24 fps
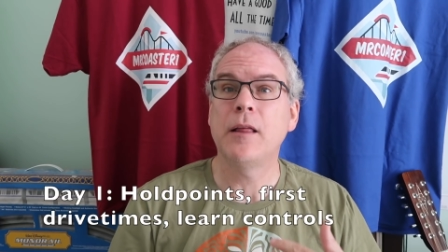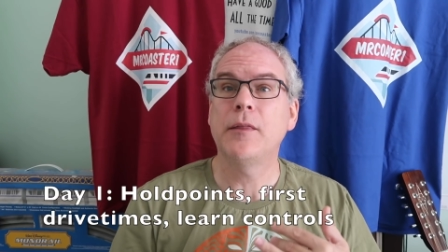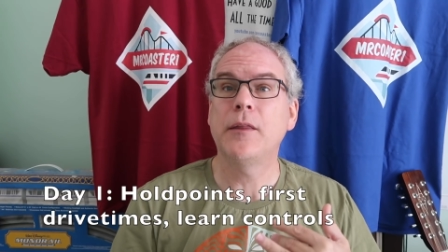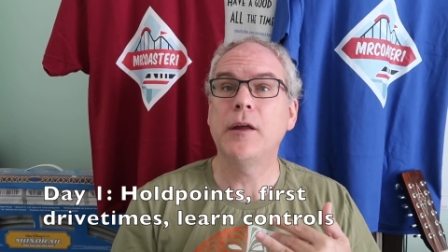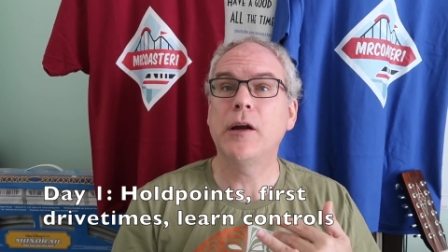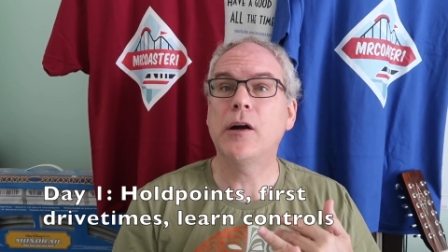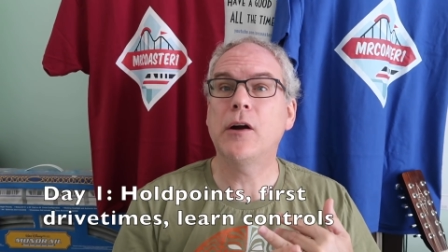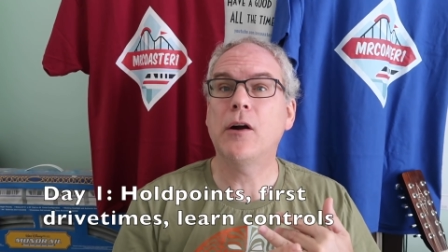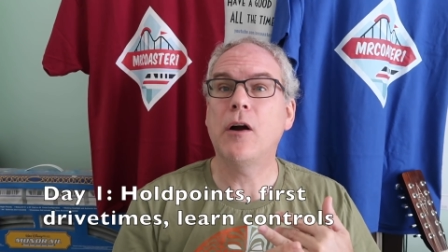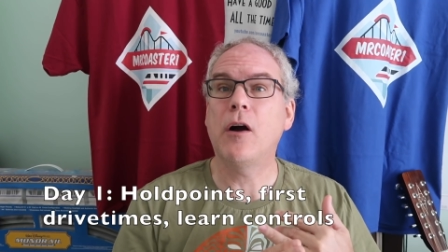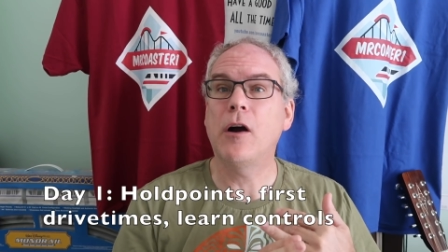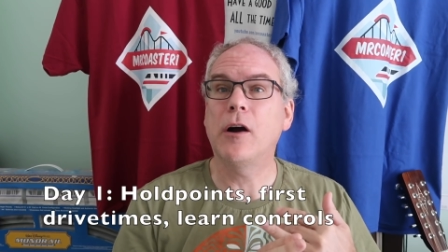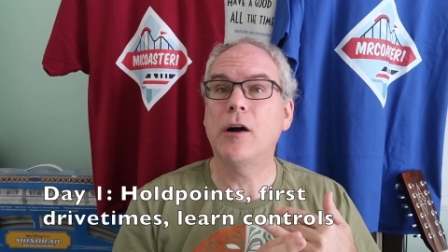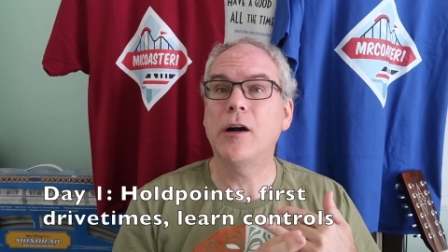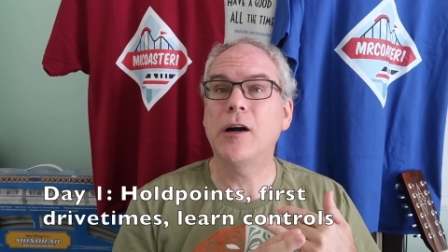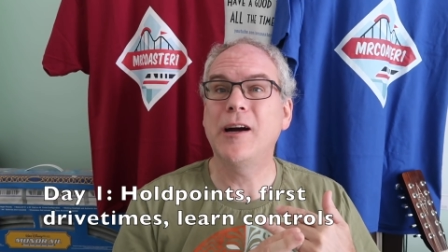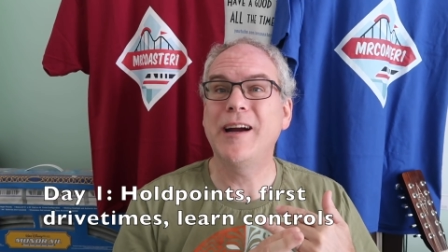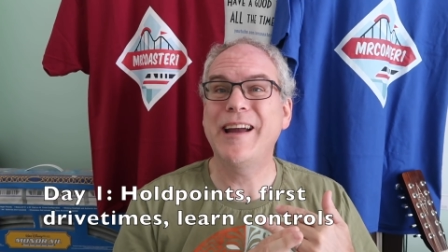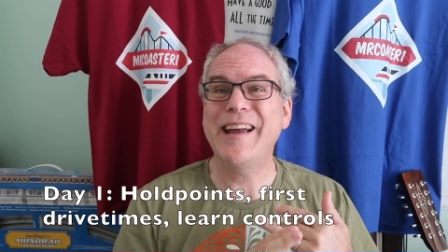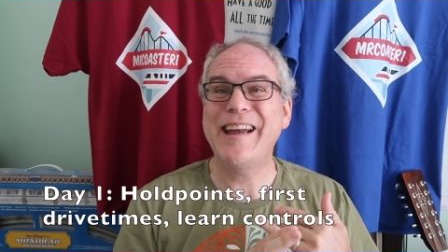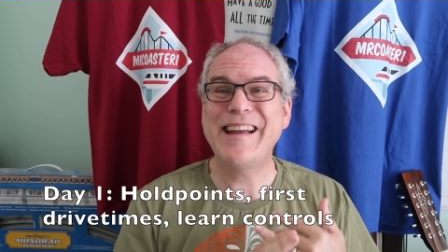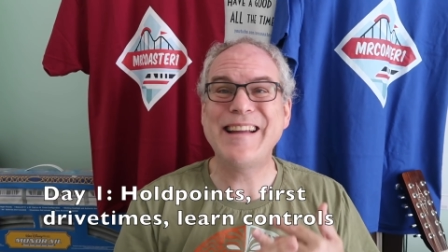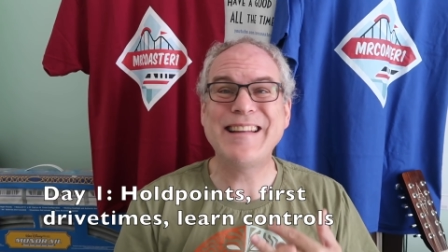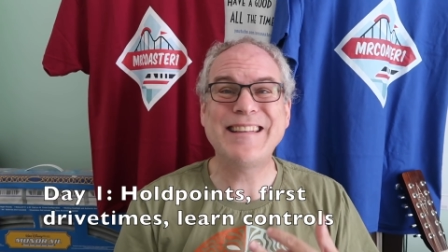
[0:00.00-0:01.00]
There
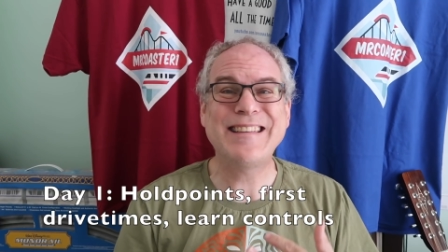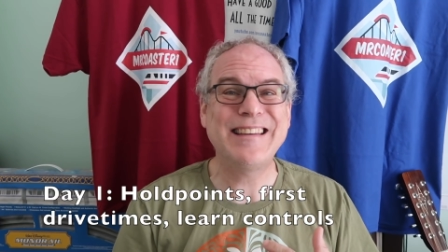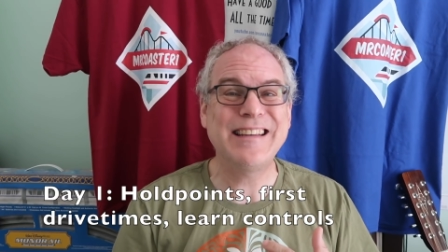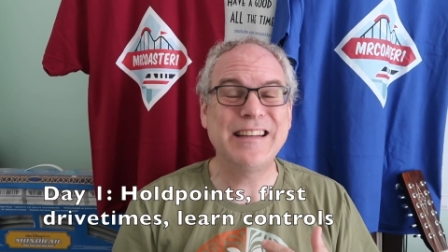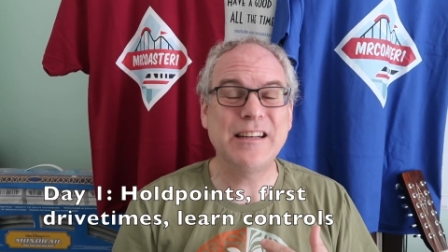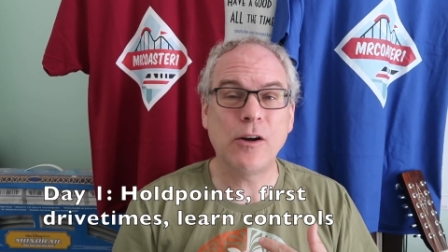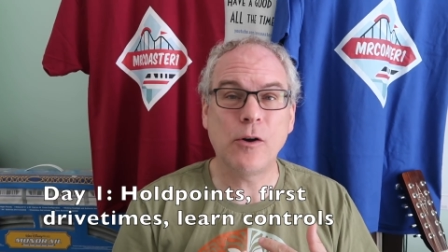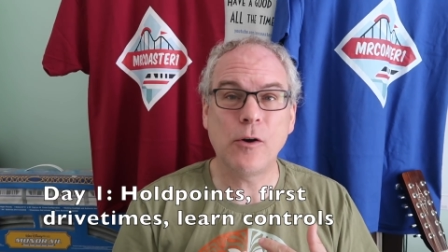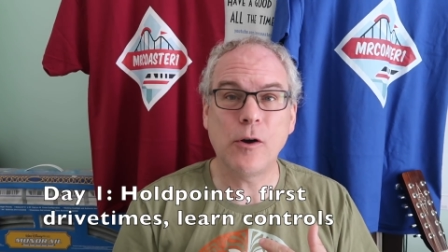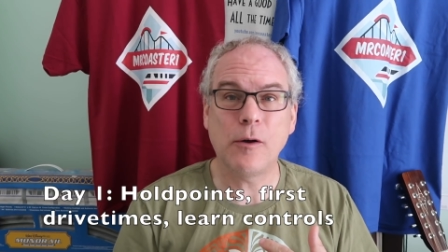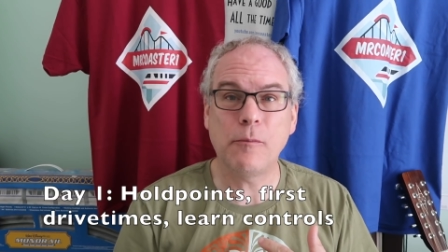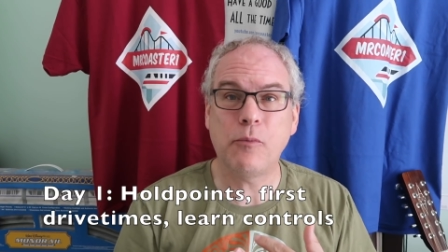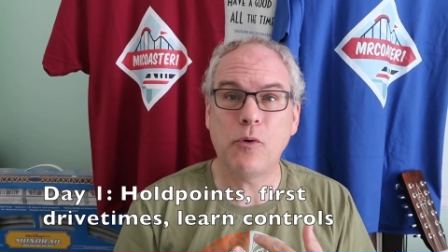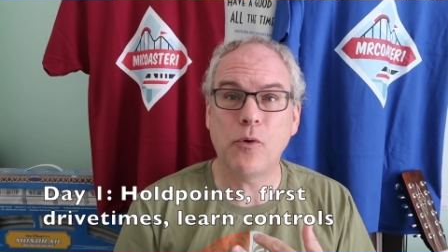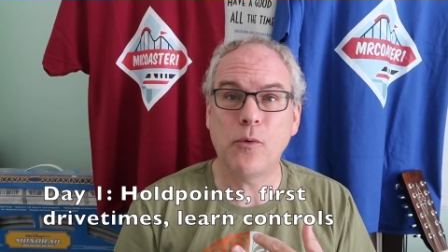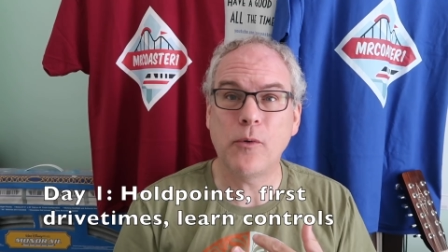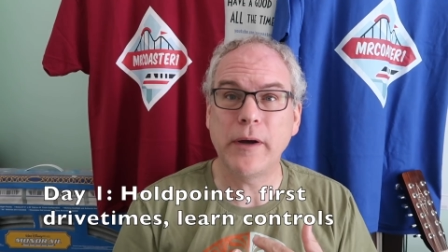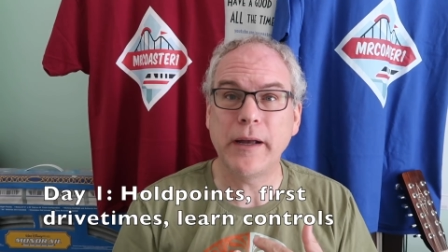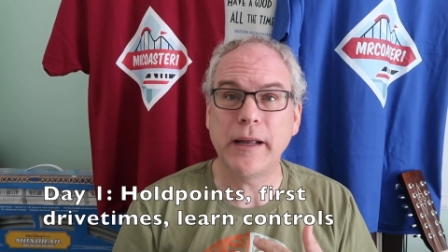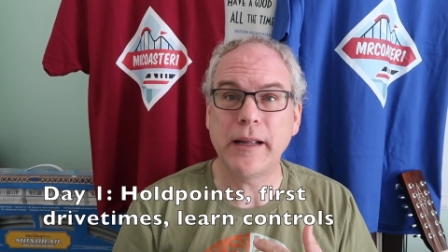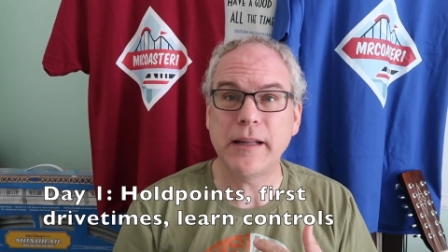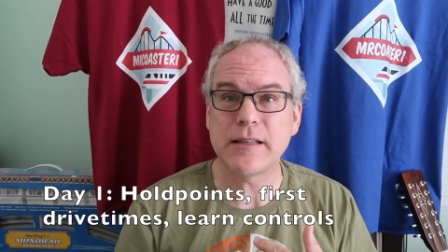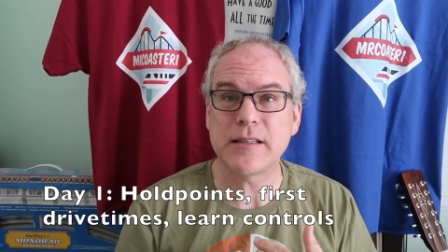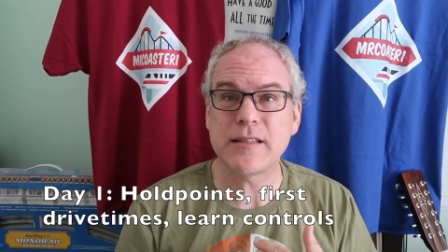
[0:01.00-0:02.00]
are 18
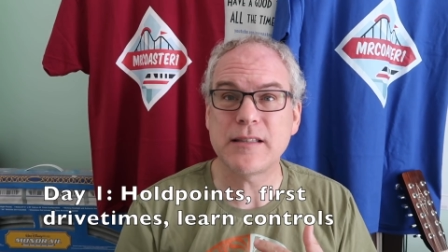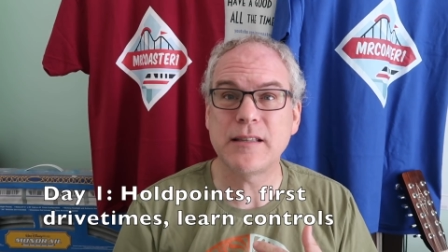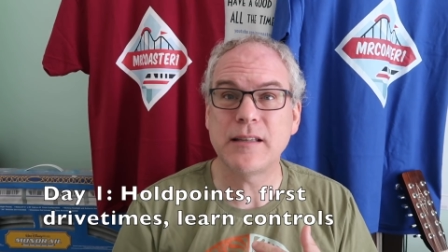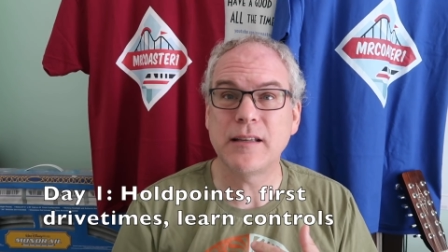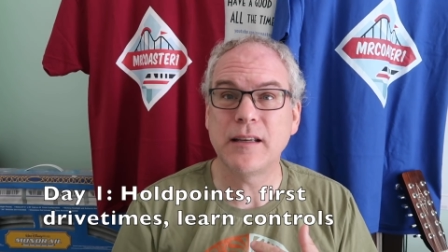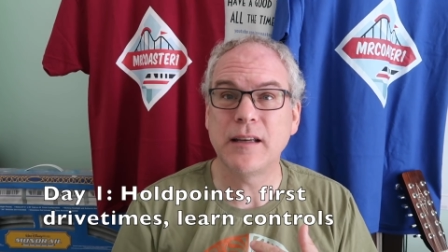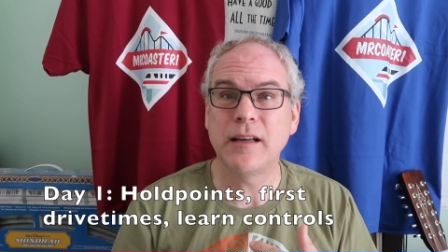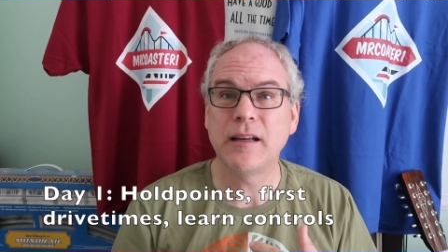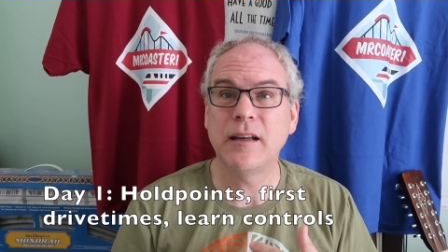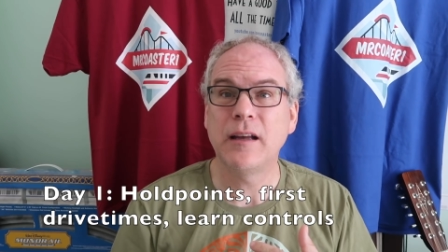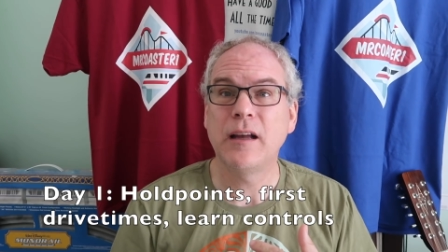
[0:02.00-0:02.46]
Holdpoints